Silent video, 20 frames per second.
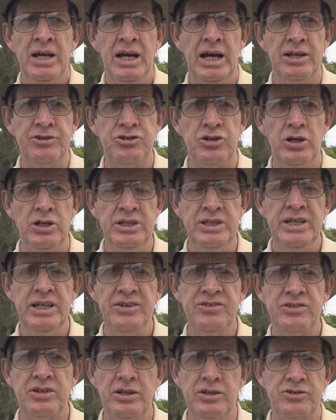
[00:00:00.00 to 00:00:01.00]
a certain
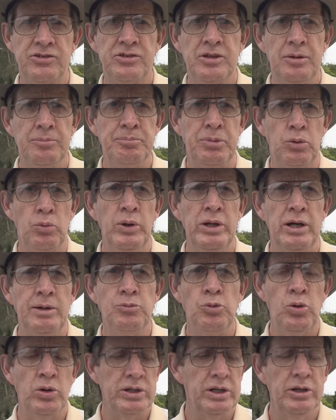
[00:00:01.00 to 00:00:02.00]
distance. But when
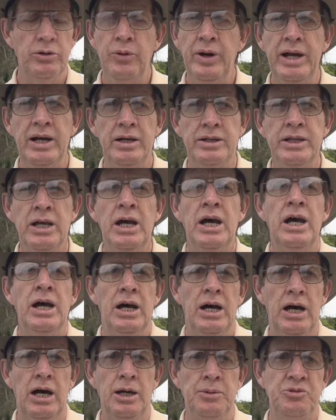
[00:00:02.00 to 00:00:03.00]
I'm walking around,
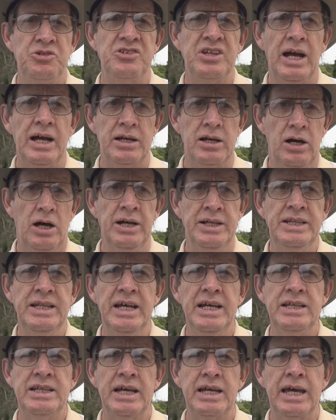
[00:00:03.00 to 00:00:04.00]
I'm stuck. I
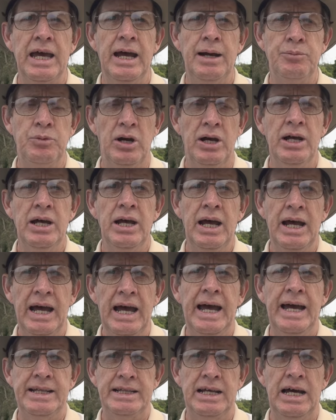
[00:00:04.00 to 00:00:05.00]
need the camera
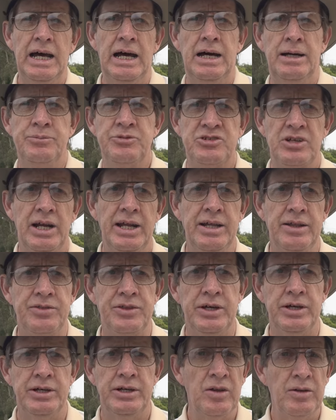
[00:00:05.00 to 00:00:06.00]
at arm's
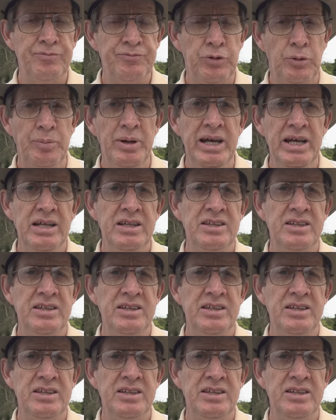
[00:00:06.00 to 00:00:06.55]
length. For me,